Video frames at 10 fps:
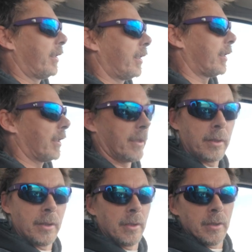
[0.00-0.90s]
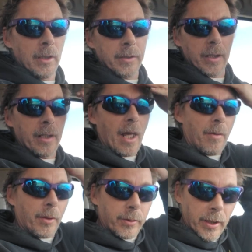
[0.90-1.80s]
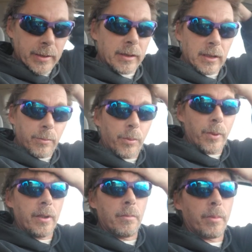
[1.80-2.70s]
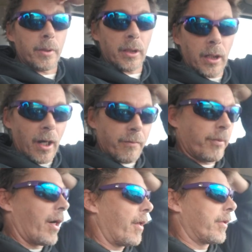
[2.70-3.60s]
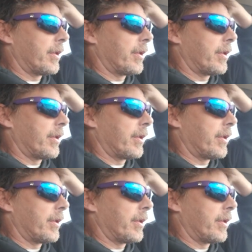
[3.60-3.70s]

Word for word: Like, I uh, didn't have a great sleep worrying about the Godfather.